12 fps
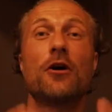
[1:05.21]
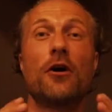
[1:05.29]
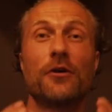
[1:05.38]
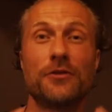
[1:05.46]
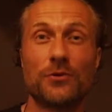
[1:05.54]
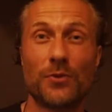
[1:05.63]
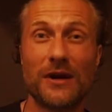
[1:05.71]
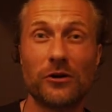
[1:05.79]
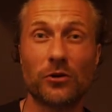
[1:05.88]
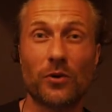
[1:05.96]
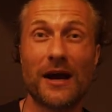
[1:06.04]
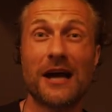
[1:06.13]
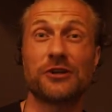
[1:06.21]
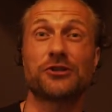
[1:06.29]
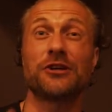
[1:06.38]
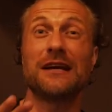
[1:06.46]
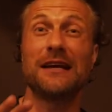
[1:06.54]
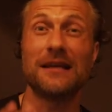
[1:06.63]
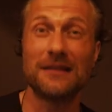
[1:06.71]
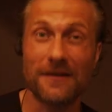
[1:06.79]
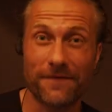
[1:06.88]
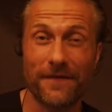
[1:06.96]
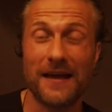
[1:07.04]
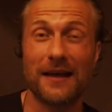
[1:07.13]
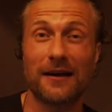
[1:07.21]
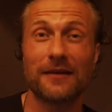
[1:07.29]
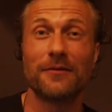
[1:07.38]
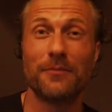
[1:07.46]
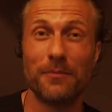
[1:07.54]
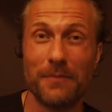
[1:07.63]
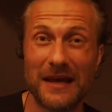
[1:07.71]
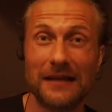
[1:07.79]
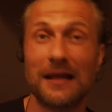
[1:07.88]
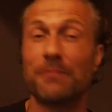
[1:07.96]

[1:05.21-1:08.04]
on the real crash in the fake meat.